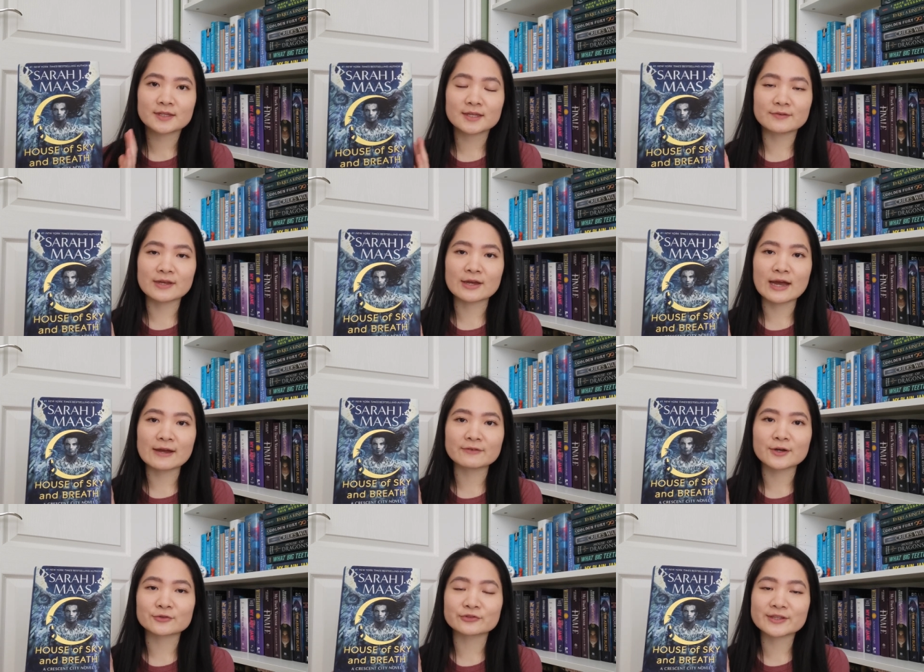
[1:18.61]
if you have
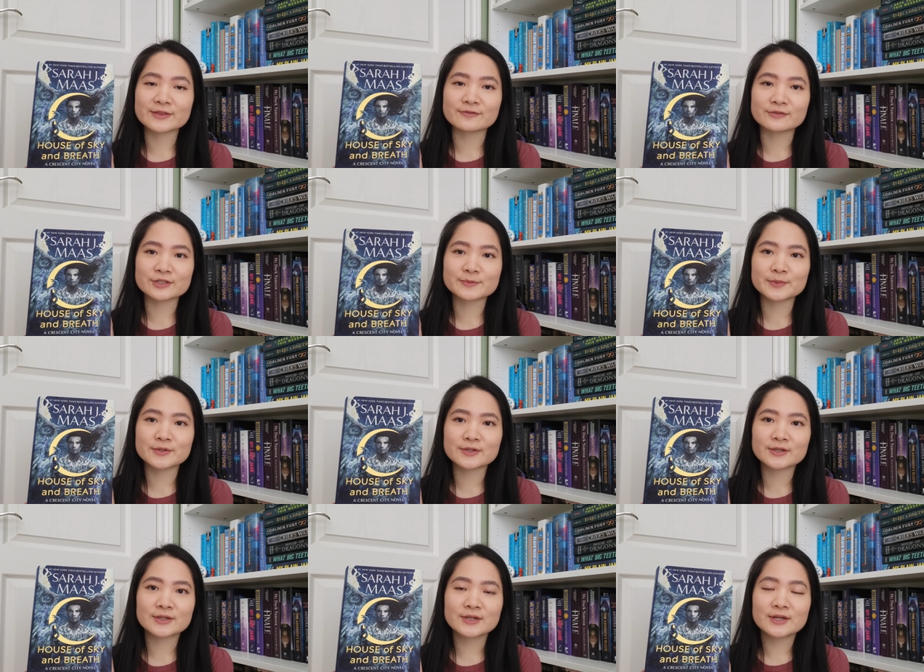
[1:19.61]
not read the first
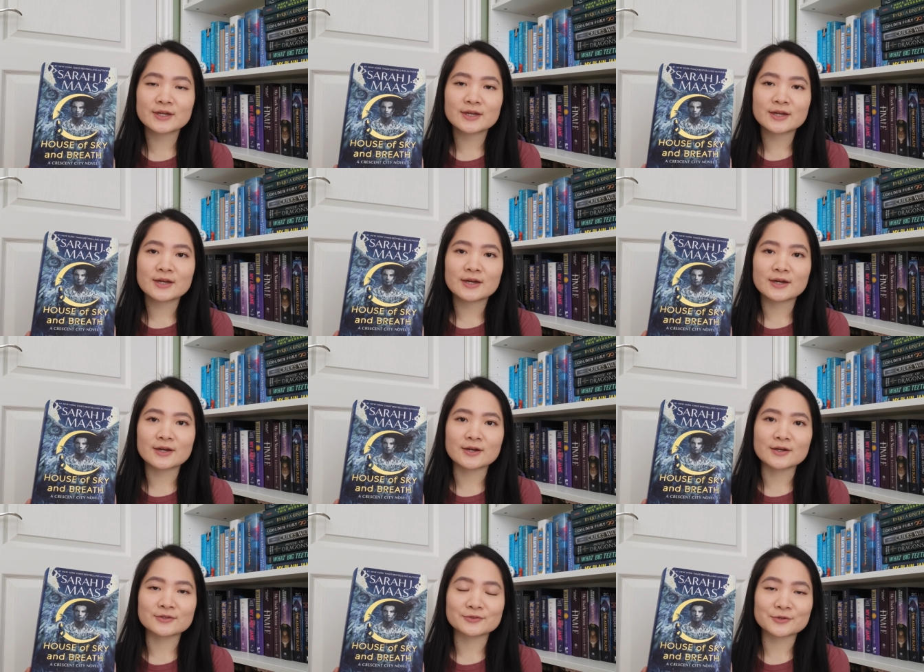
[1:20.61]
book,
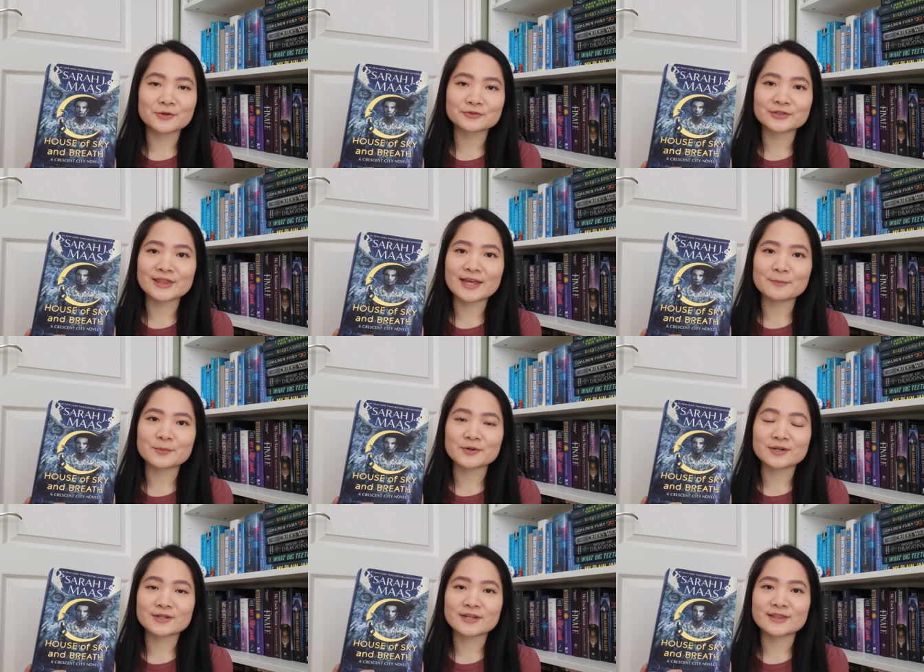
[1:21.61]
uh, go read that
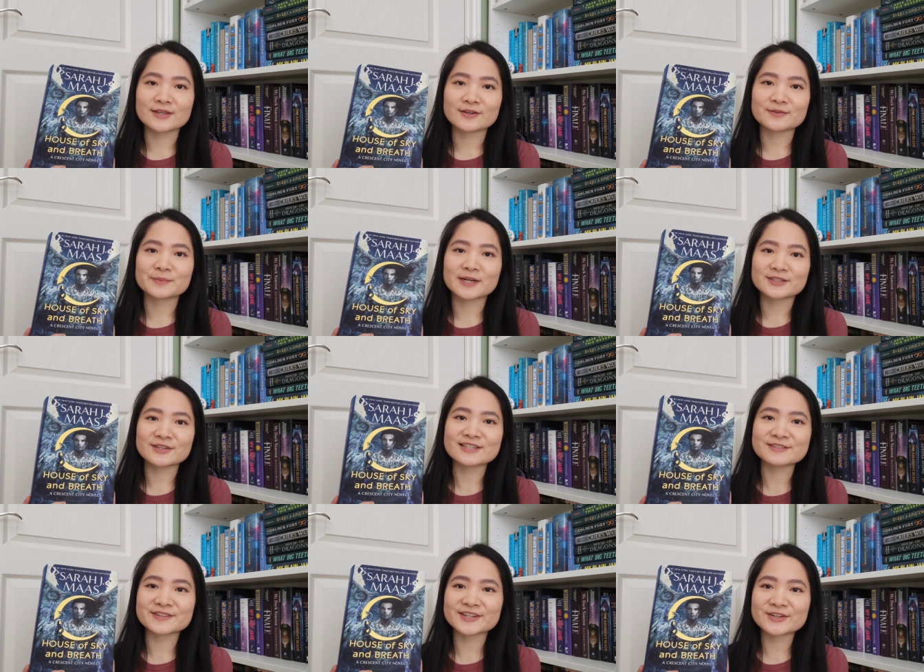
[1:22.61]
book and then come back to this
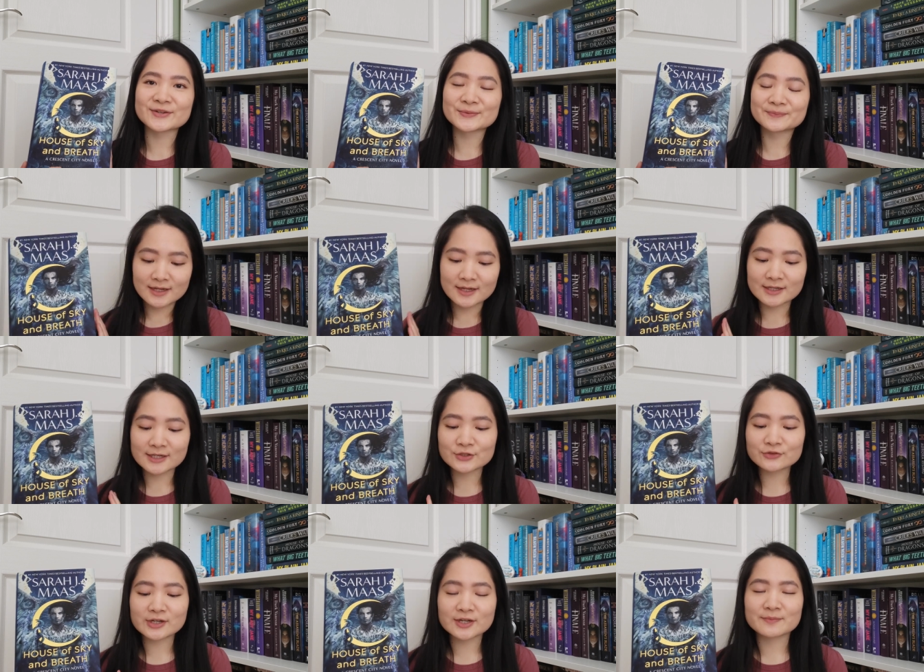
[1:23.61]
video. And I
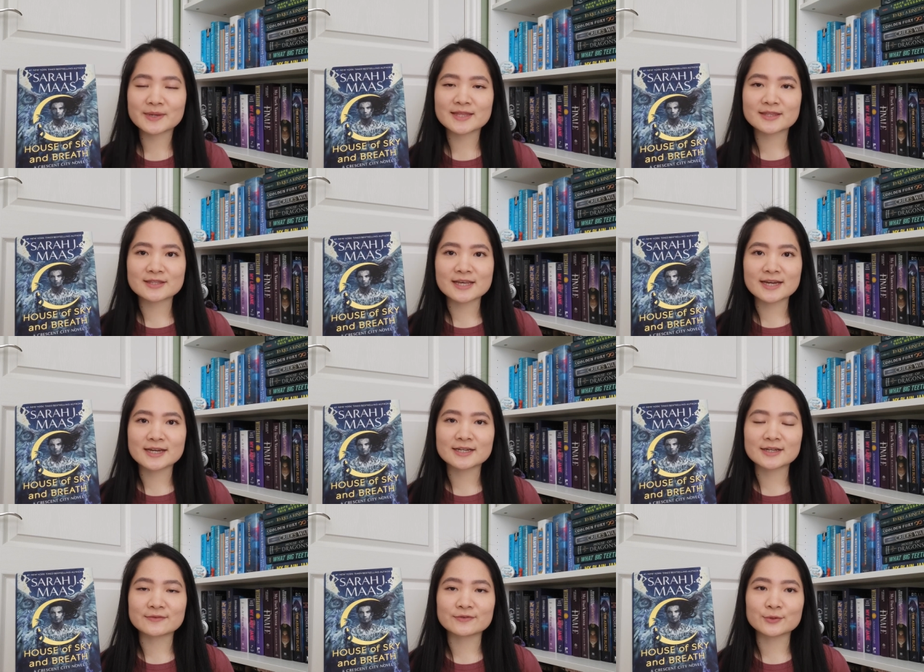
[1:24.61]
do recommend that
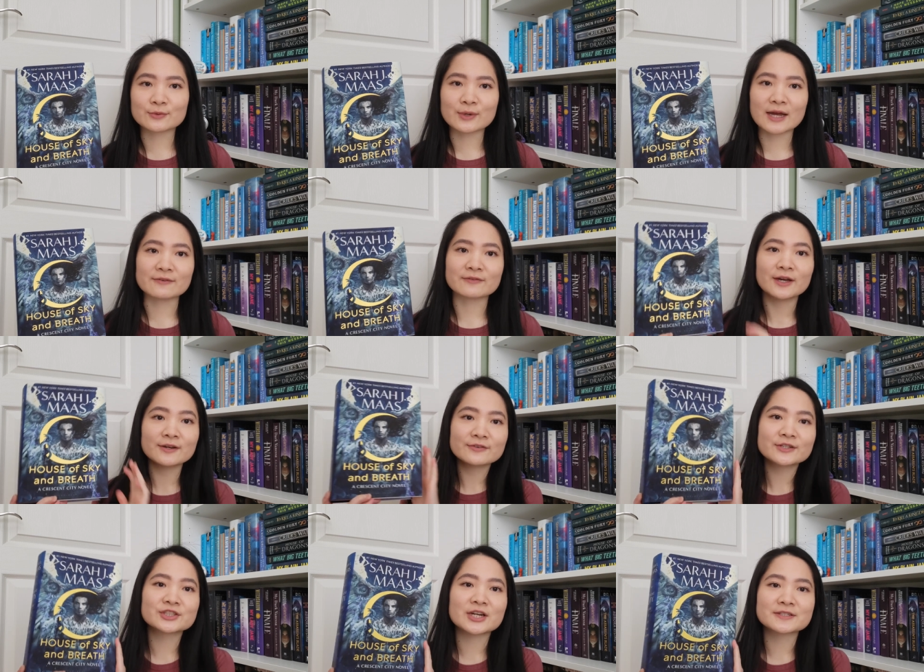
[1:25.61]
if you have not
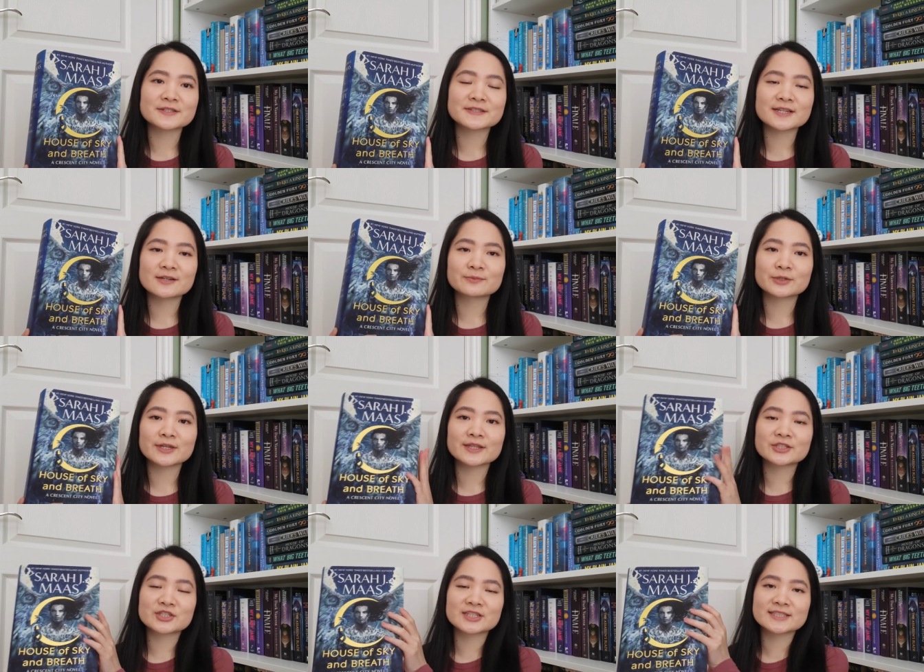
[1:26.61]
finished House of Sky and
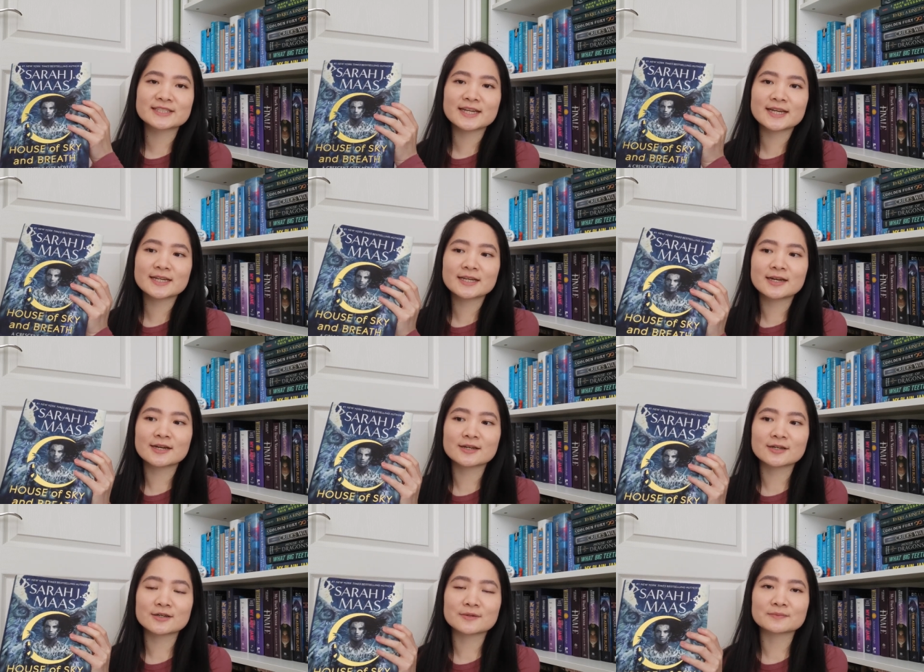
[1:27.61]
Breath just yet,
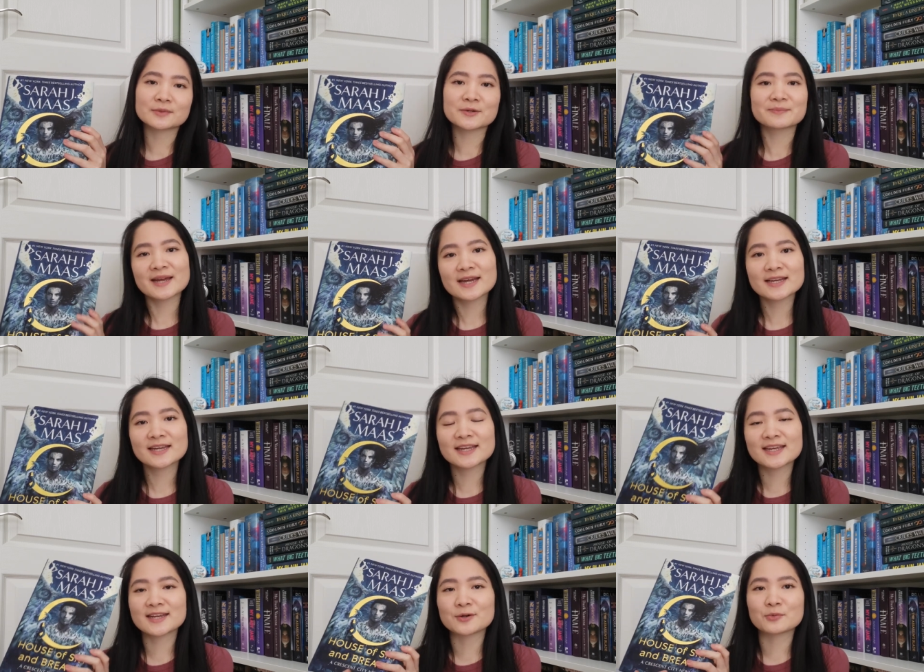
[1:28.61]
um, come back
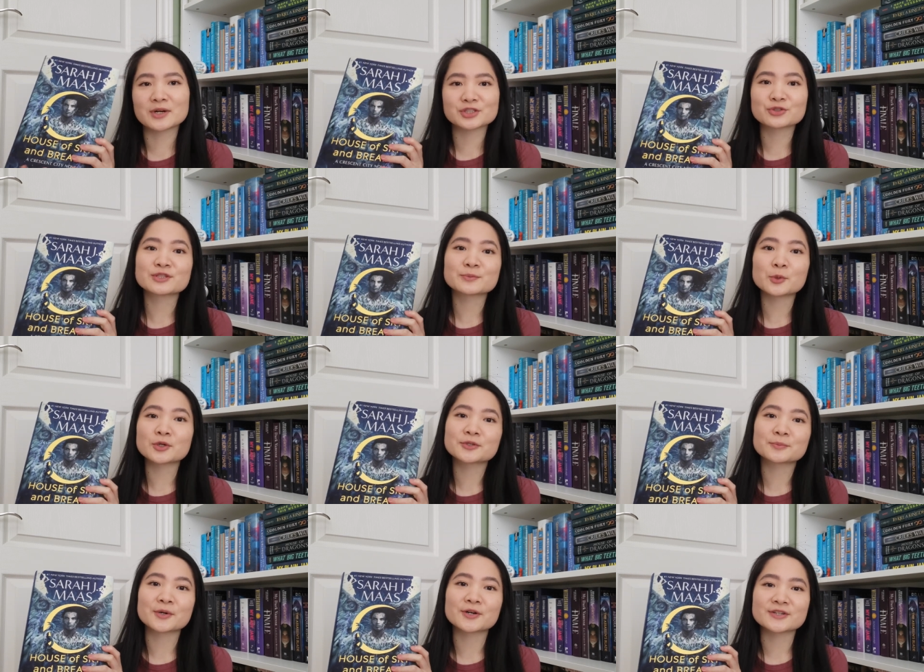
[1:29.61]
and watch the spoiler
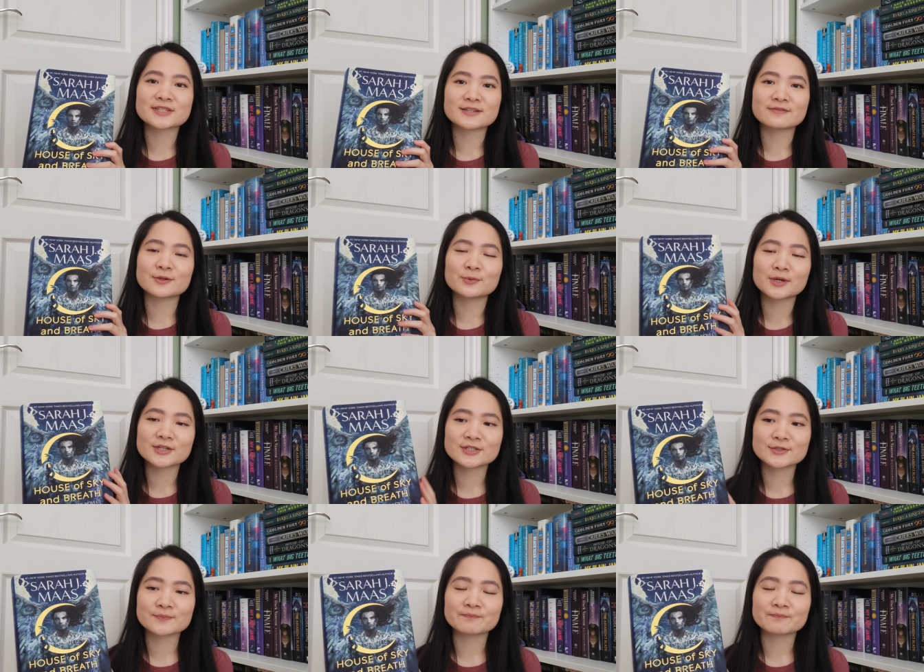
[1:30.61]
parts if you want to.